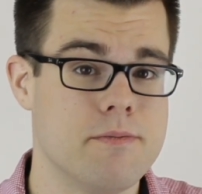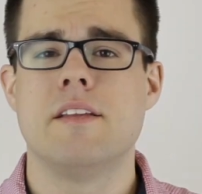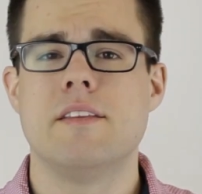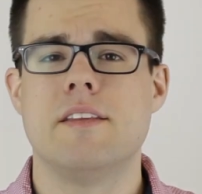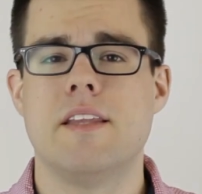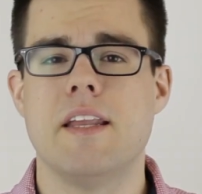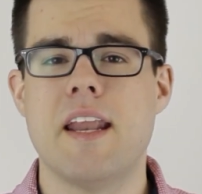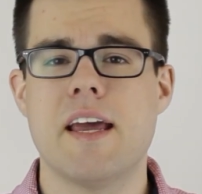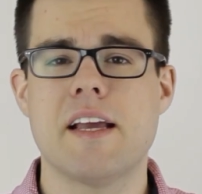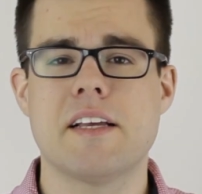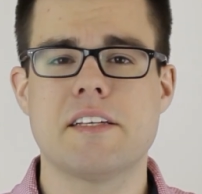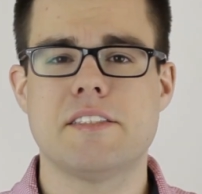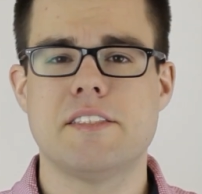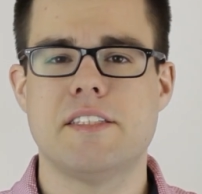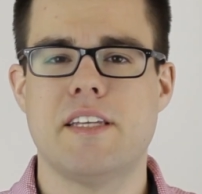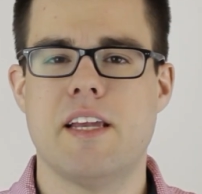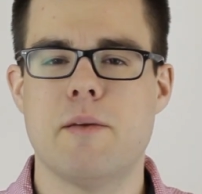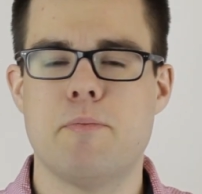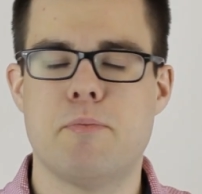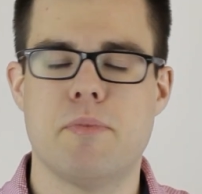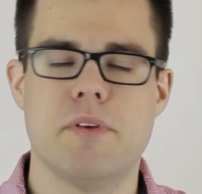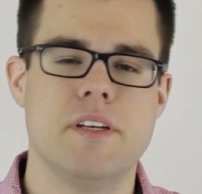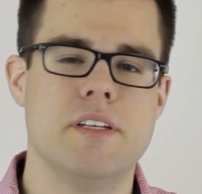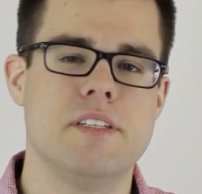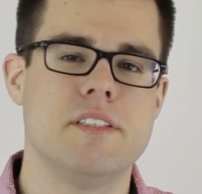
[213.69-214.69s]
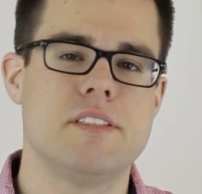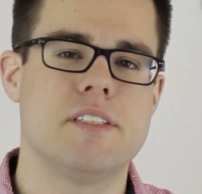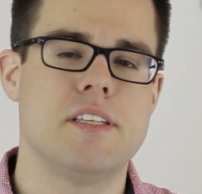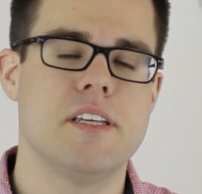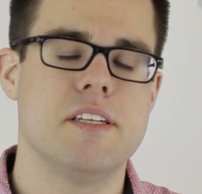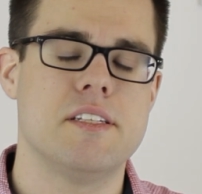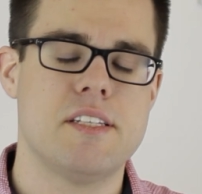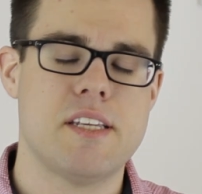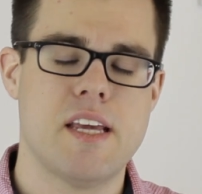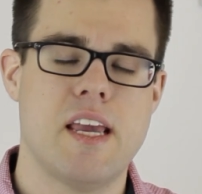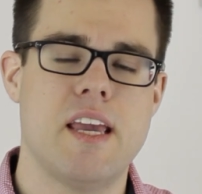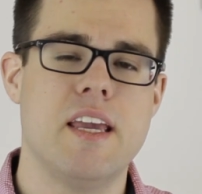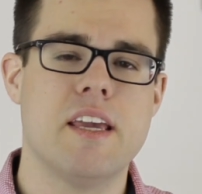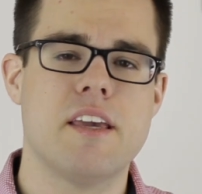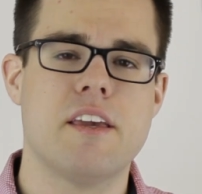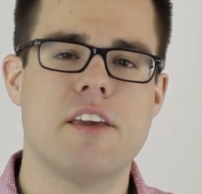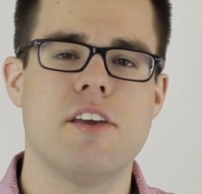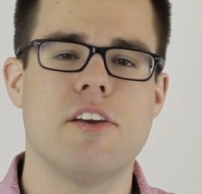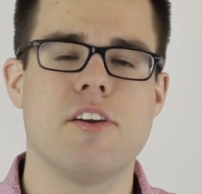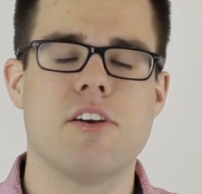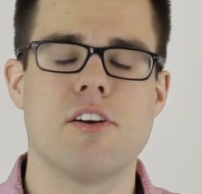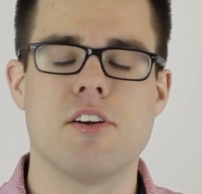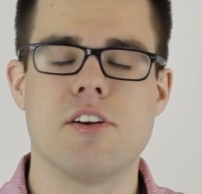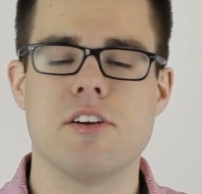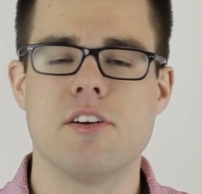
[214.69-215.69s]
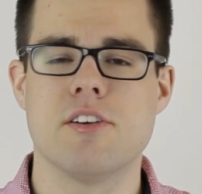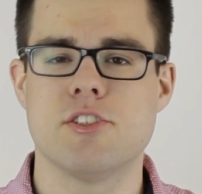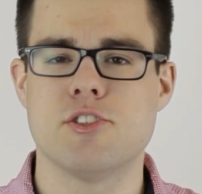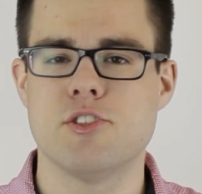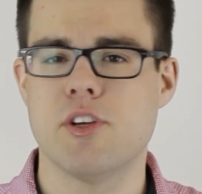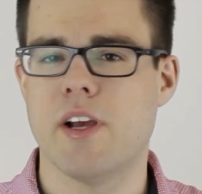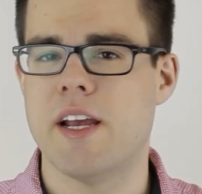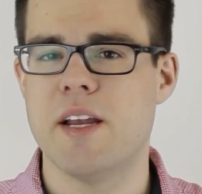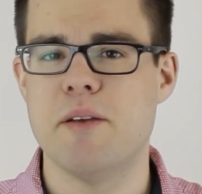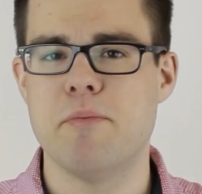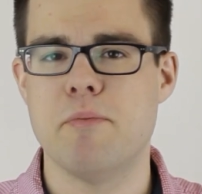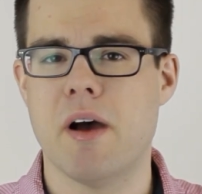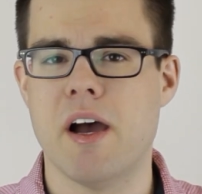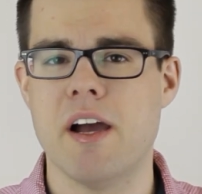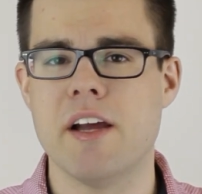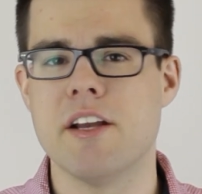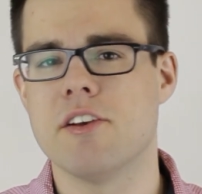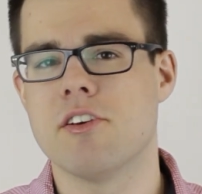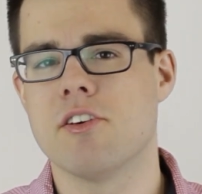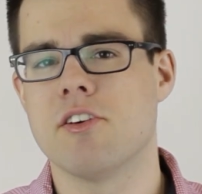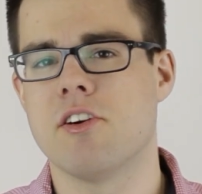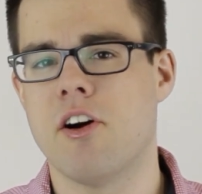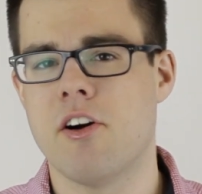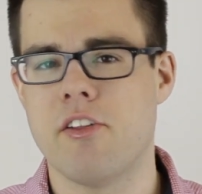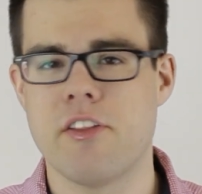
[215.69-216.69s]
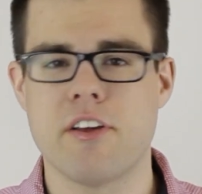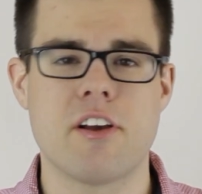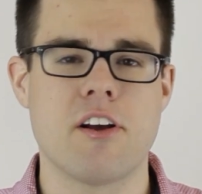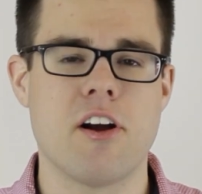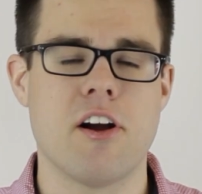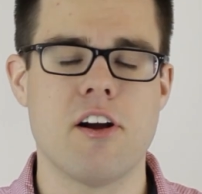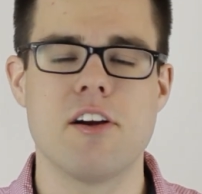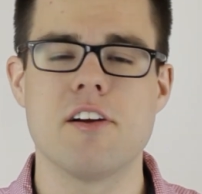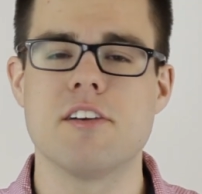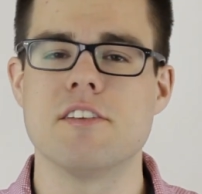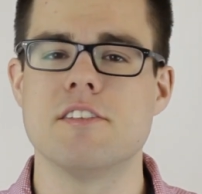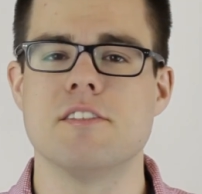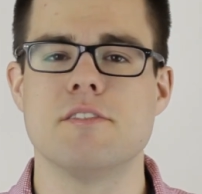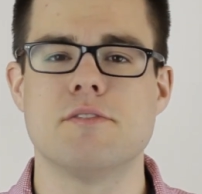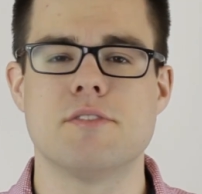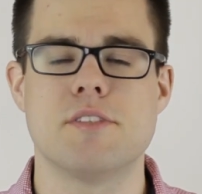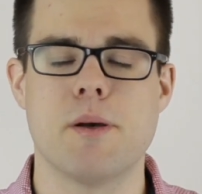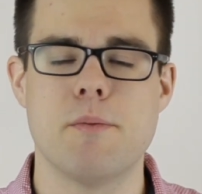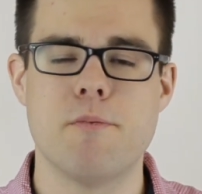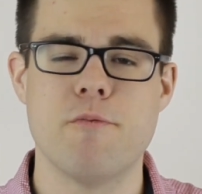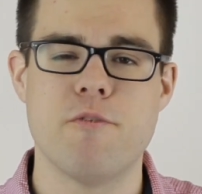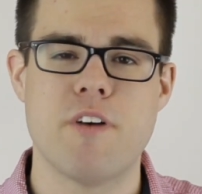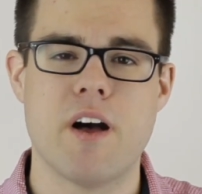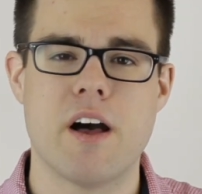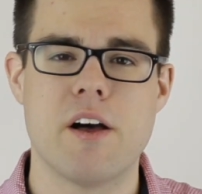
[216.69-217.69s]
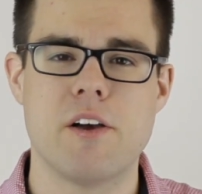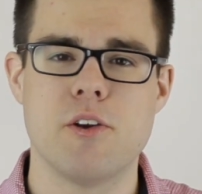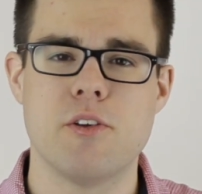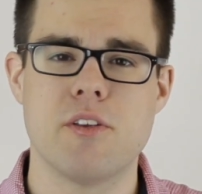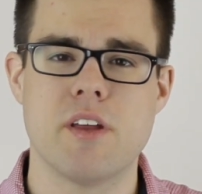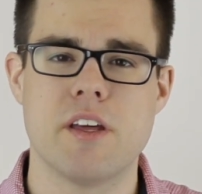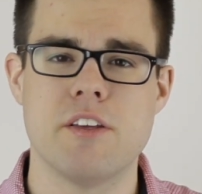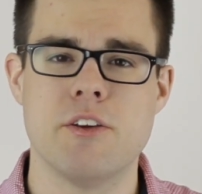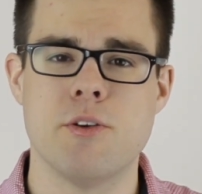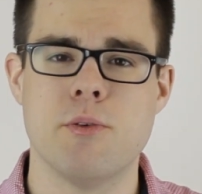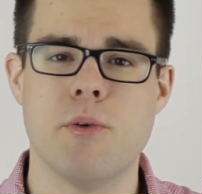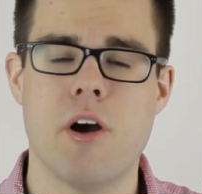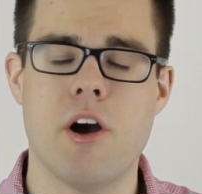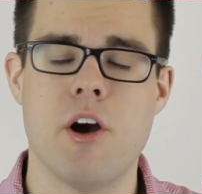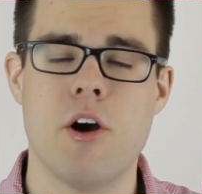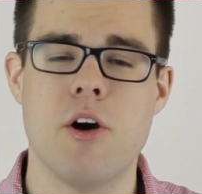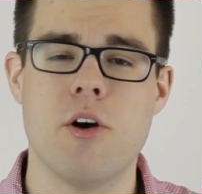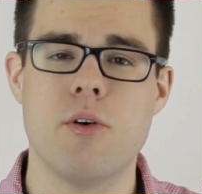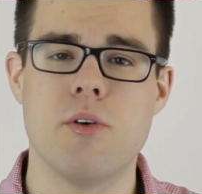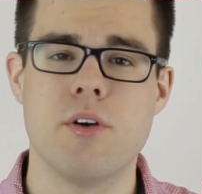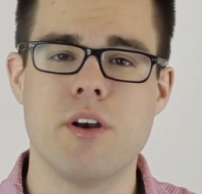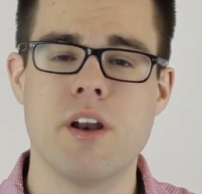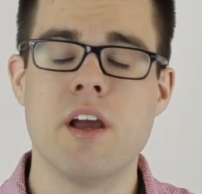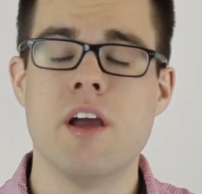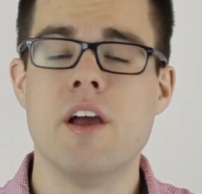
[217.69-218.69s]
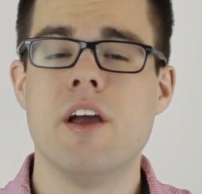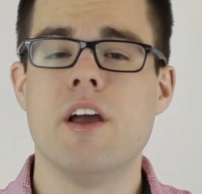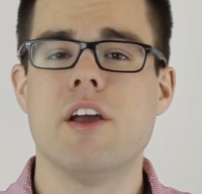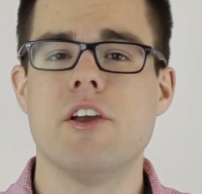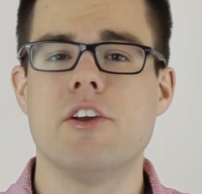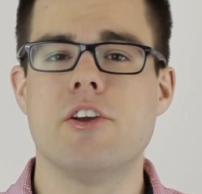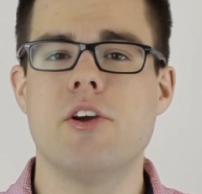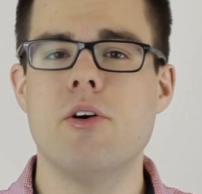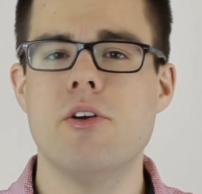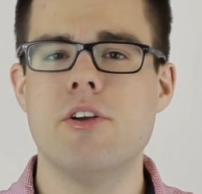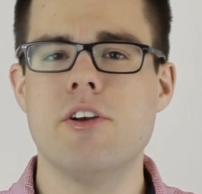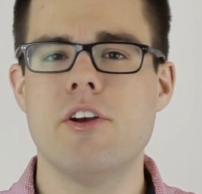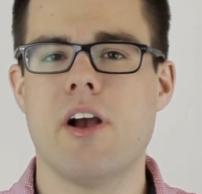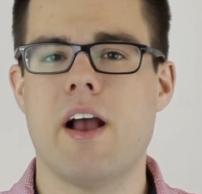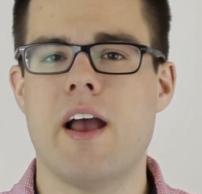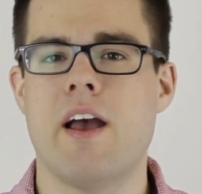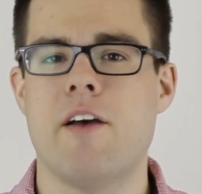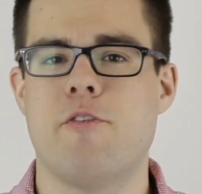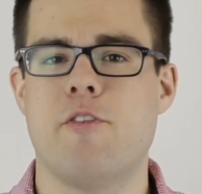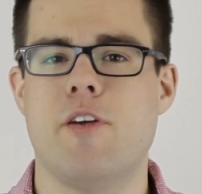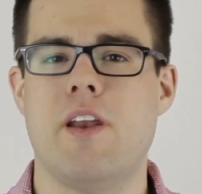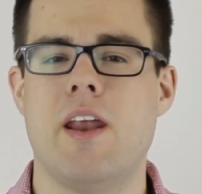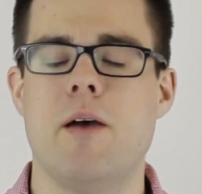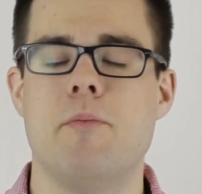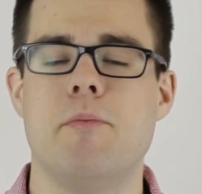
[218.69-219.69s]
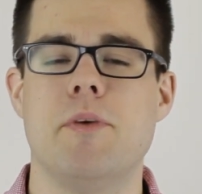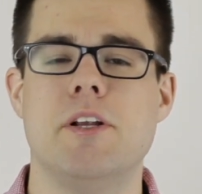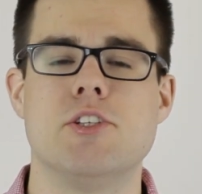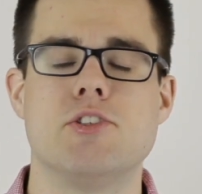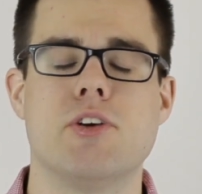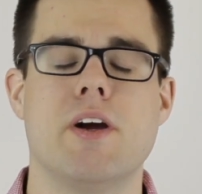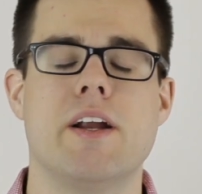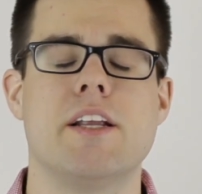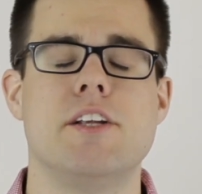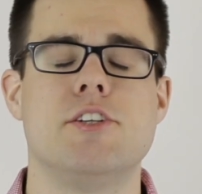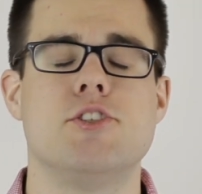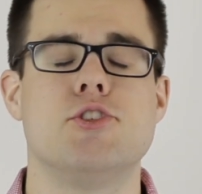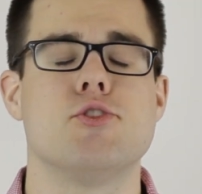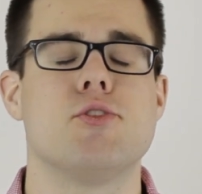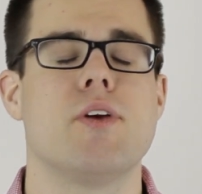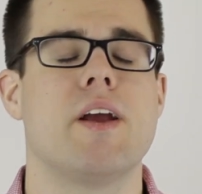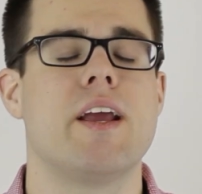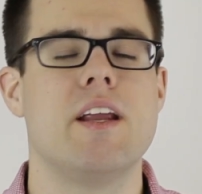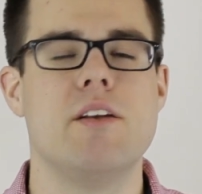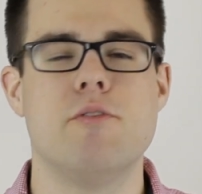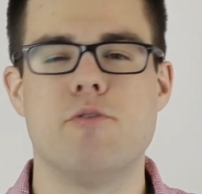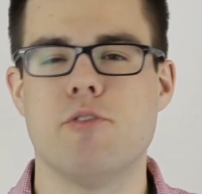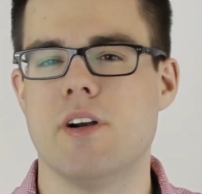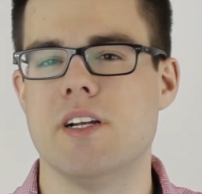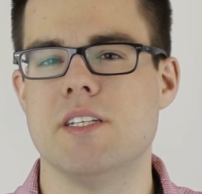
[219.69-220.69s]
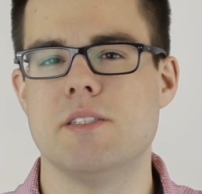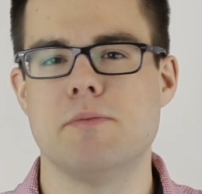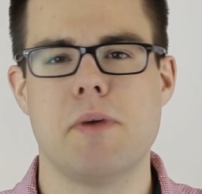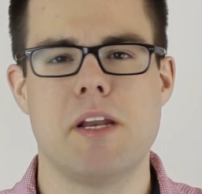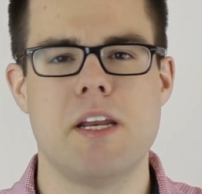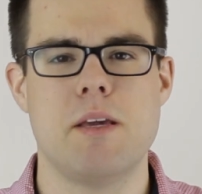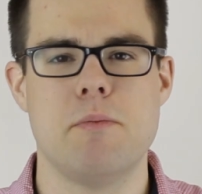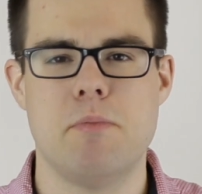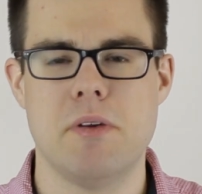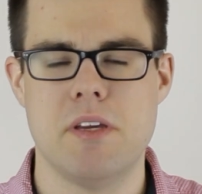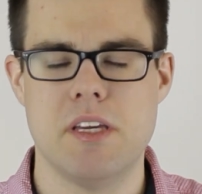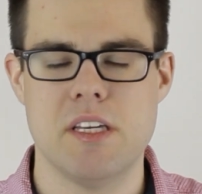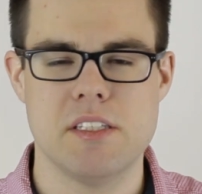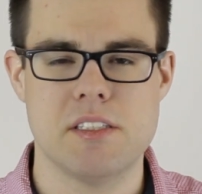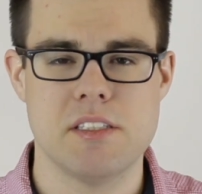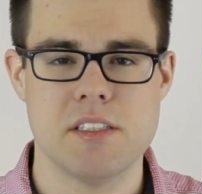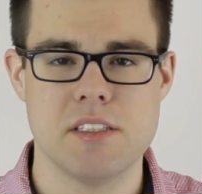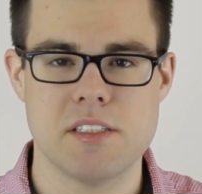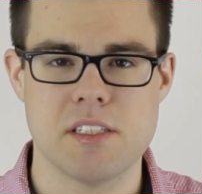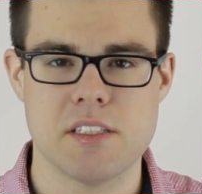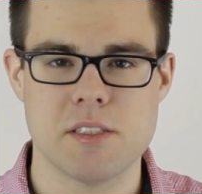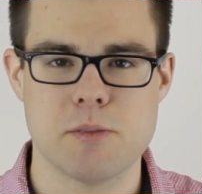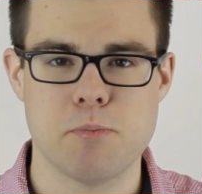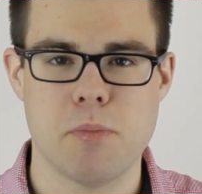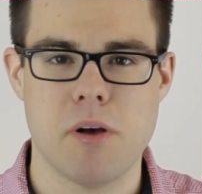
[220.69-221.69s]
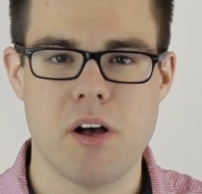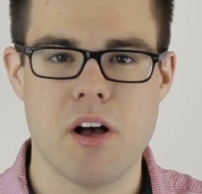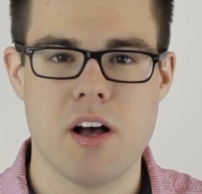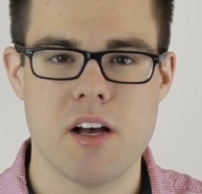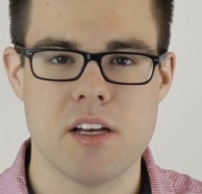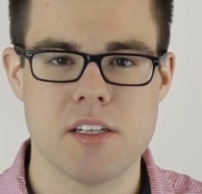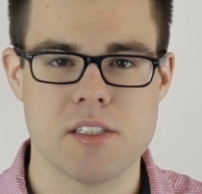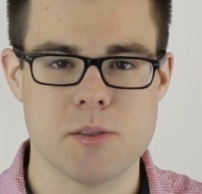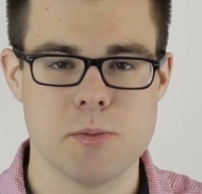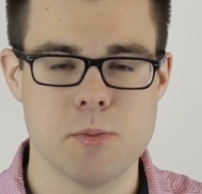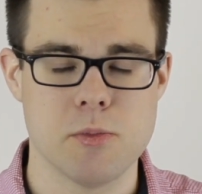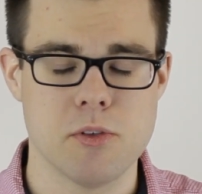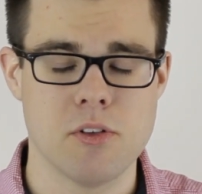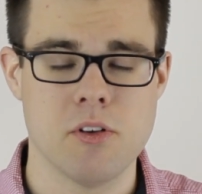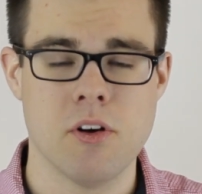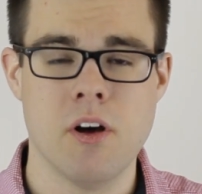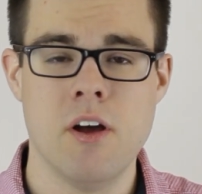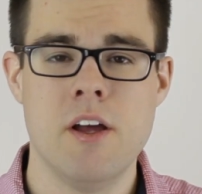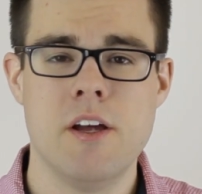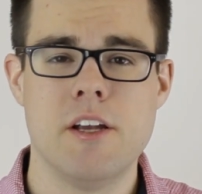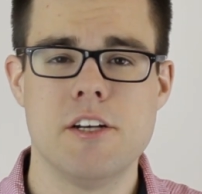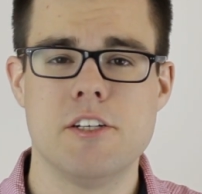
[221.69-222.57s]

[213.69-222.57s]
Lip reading: The next step is to take your trade binder, all the cards of some value that you own, go to your F&M and try to trade for as many pieces as possible.